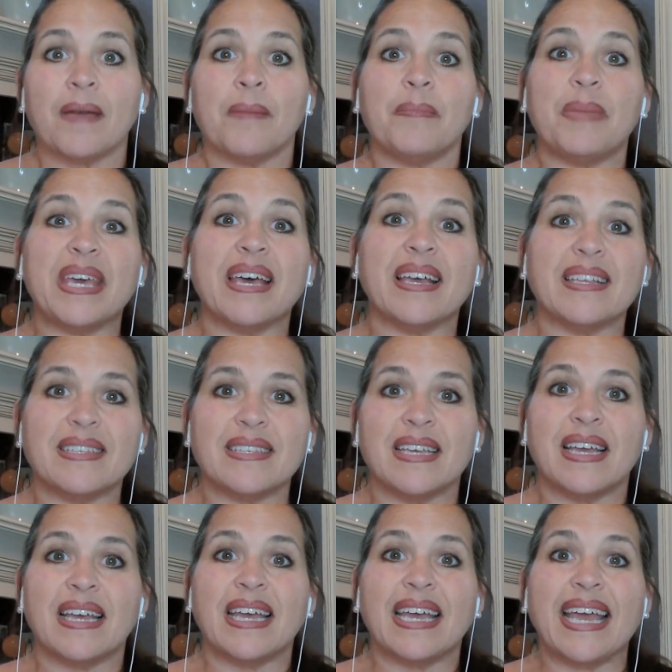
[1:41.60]
because
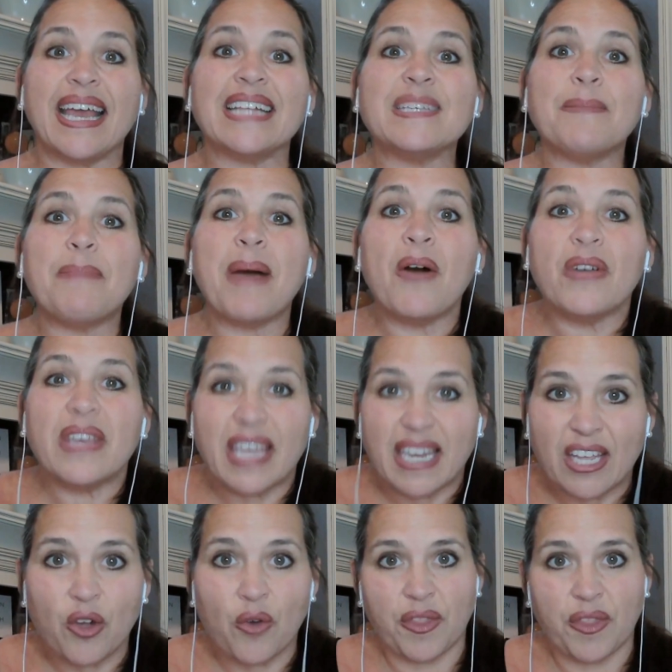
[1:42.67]
it's about
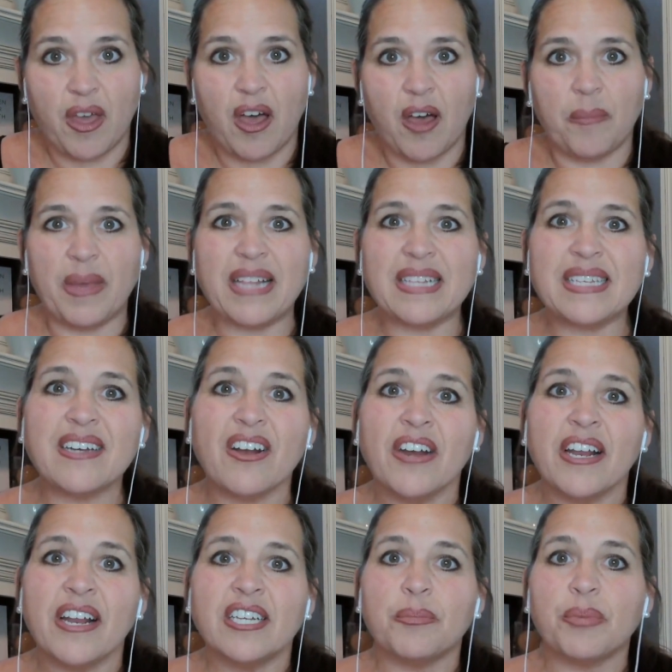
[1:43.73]
getting over the hump and
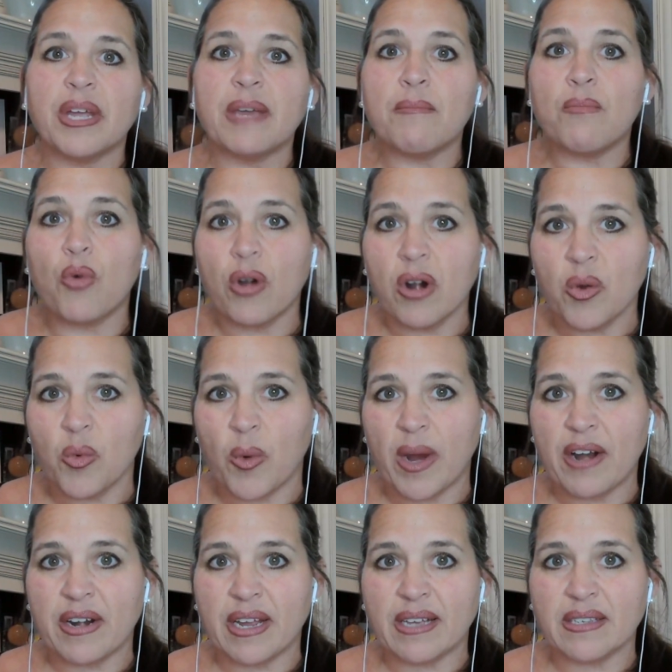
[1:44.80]
starting to bring more
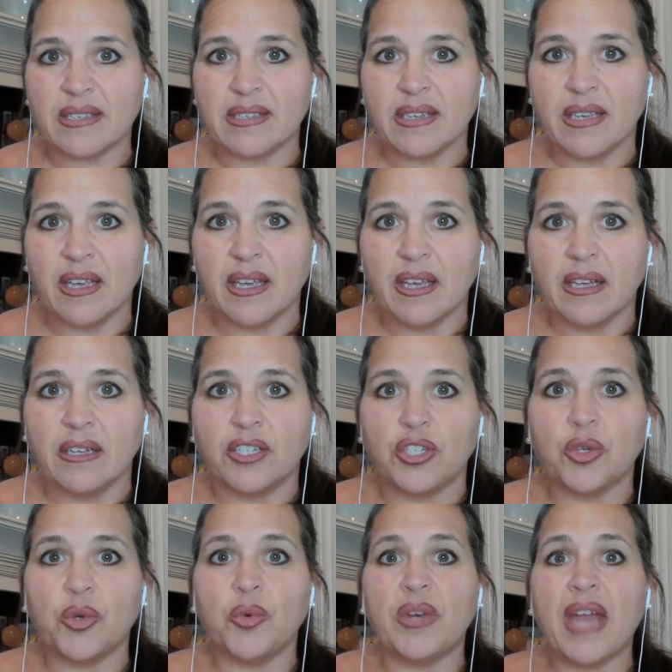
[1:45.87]
awareness
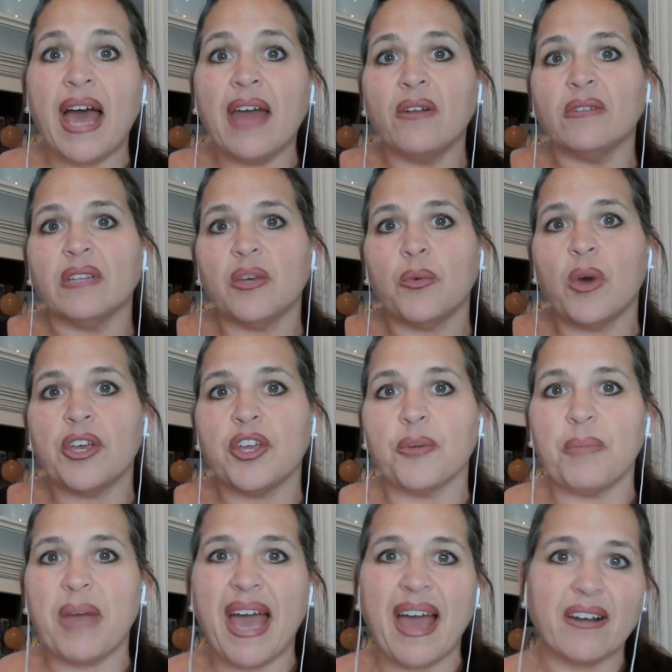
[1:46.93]
to not only what your
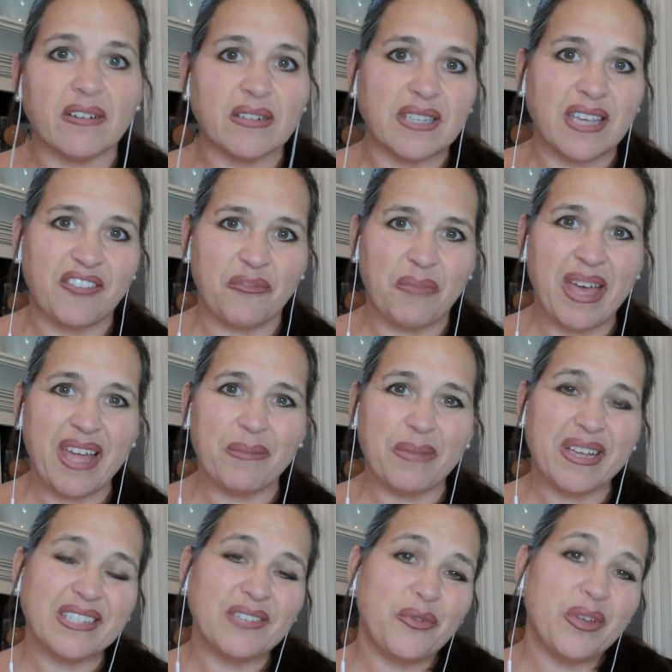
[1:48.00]
patterns have been,
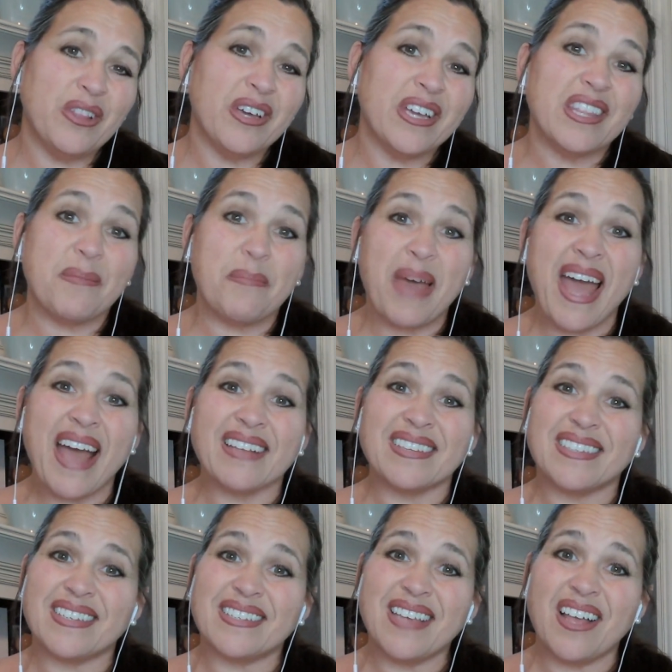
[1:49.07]
because if we look in the past
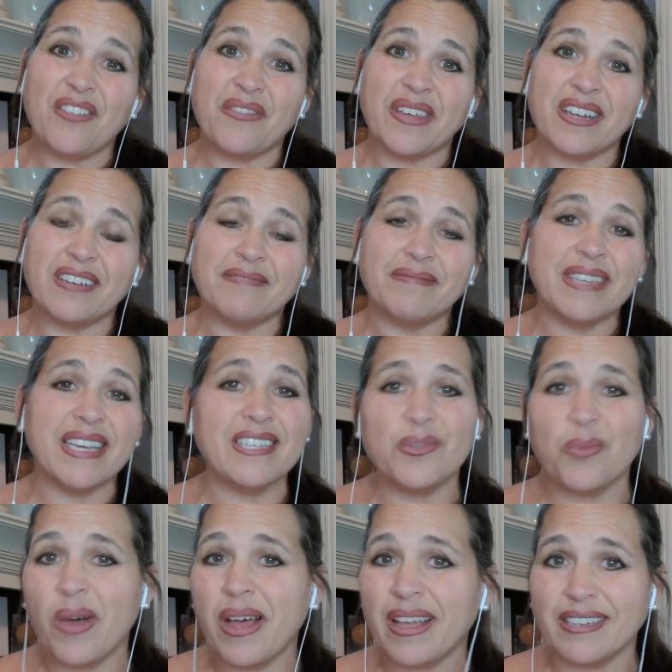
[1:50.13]
to solve it, guess
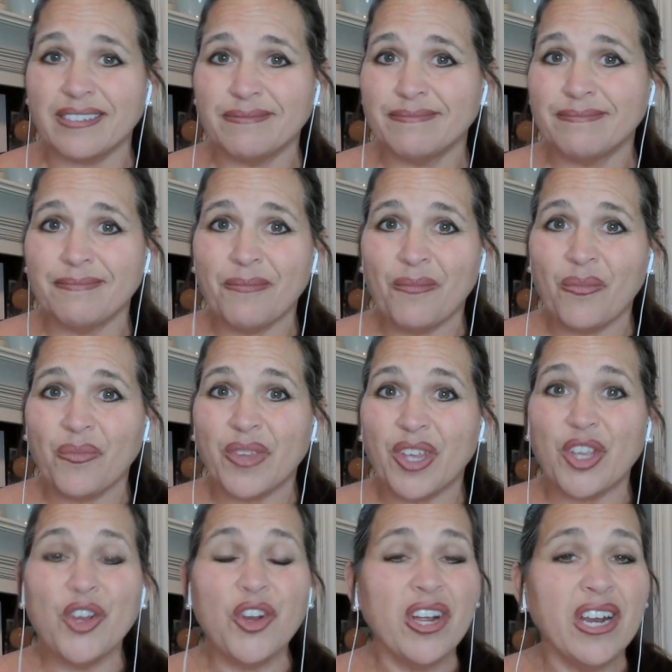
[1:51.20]
what?
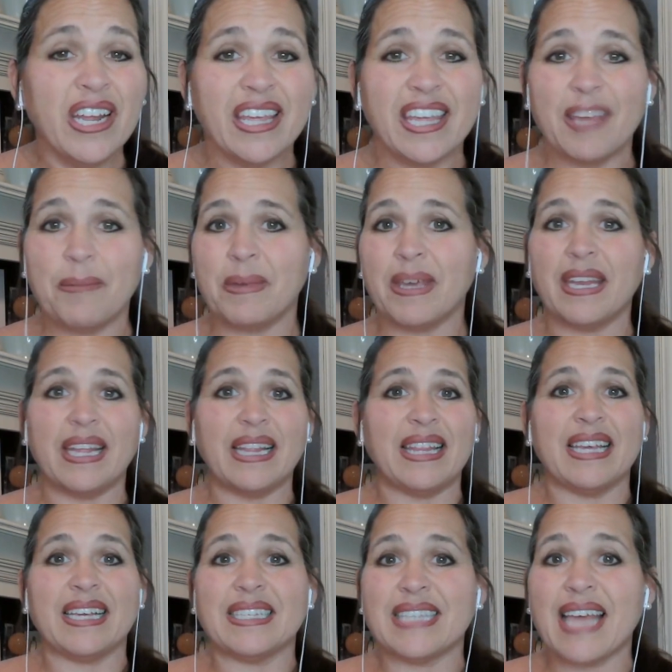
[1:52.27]
You're going to keep getting the
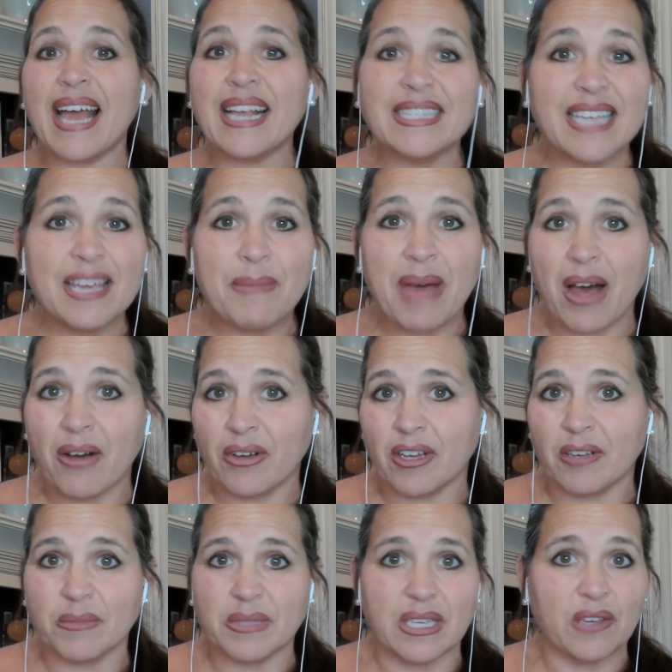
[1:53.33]
exact same
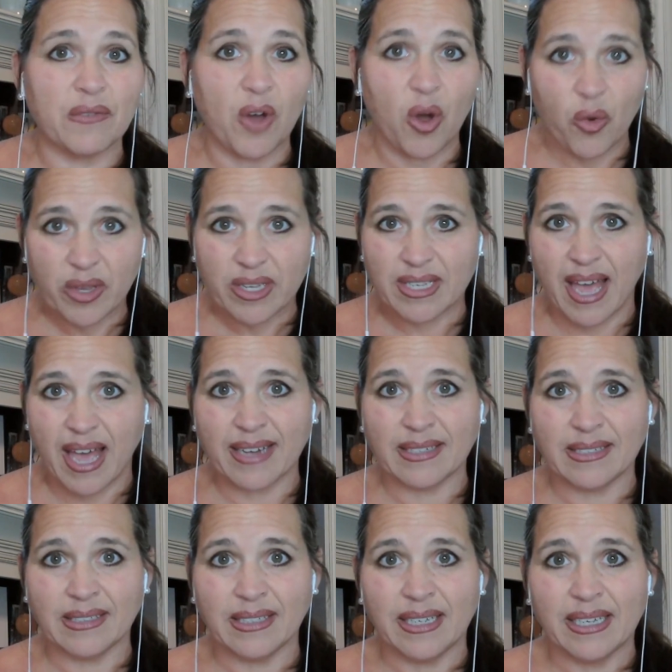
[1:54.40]
outcomes that you've always
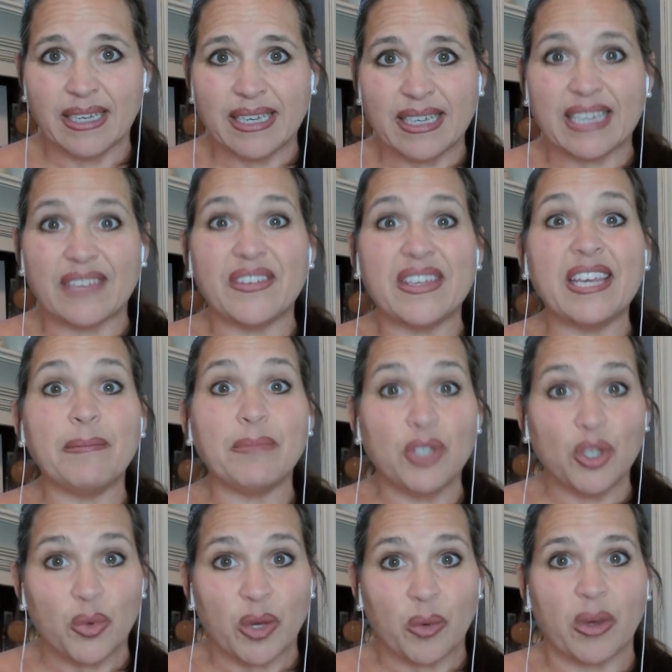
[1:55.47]
gotten if you keep
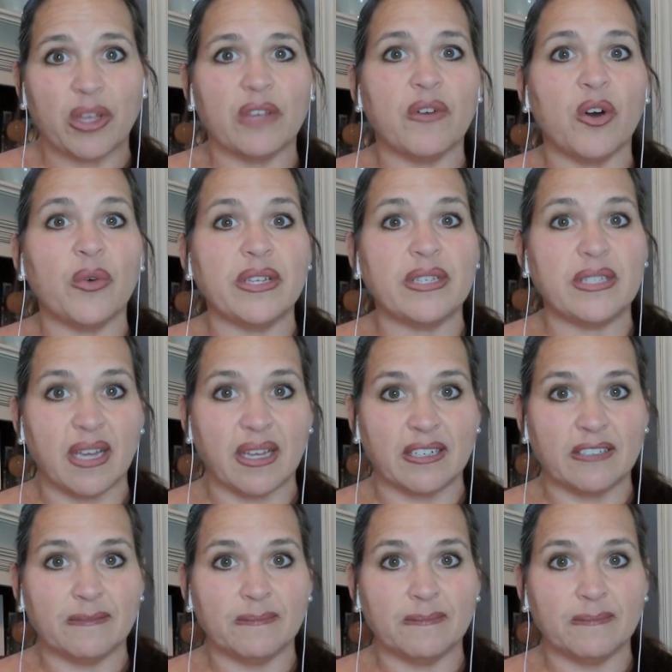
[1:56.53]
doing what you've always done.